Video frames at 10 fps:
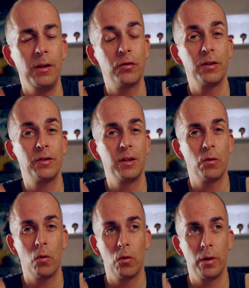
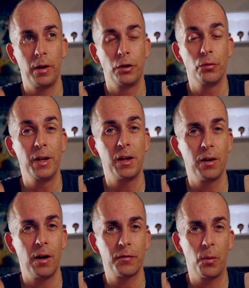interesting or unique
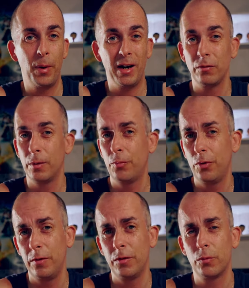enough compared to the
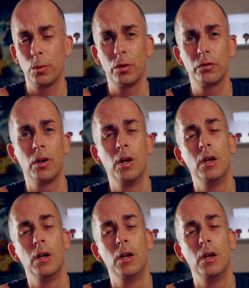previous worlds.